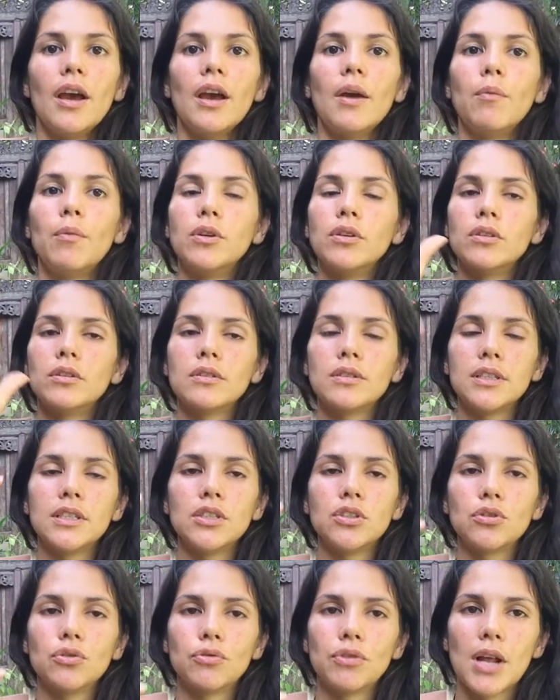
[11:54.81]
we just
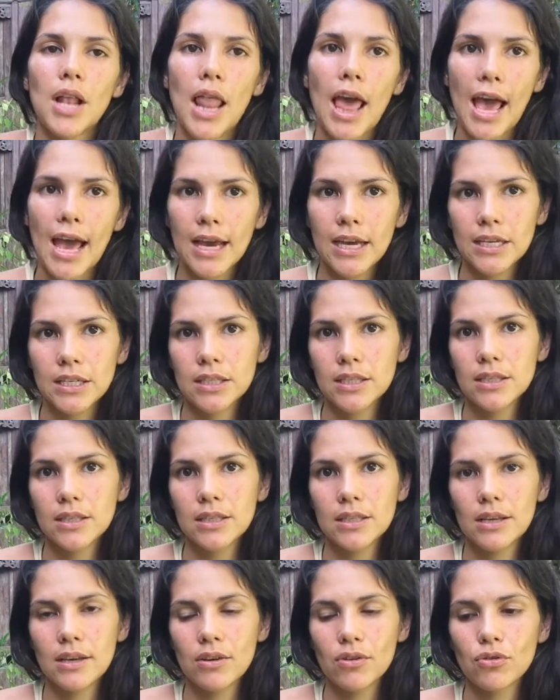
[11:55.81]
need to
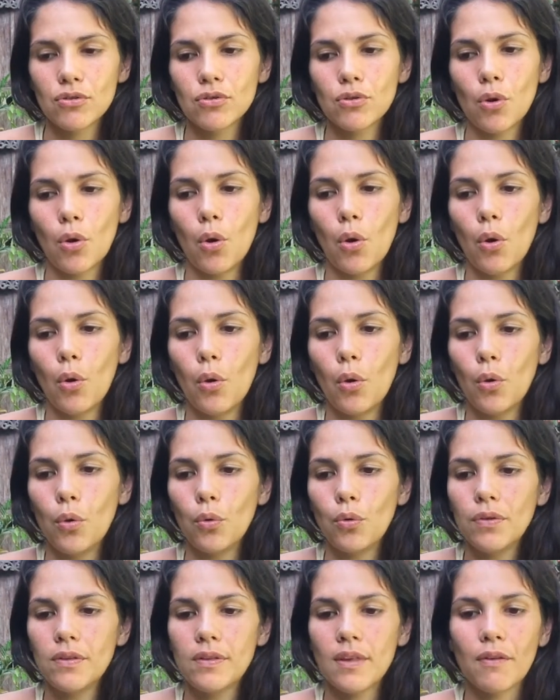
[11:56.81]
relax. So
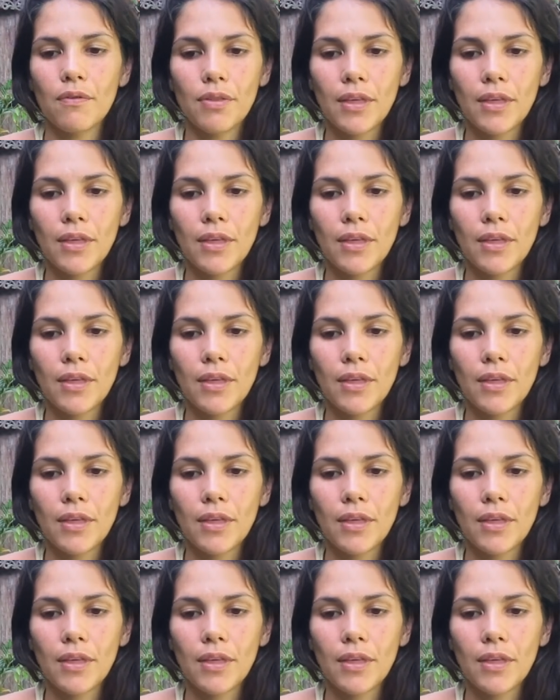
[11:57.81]
stuff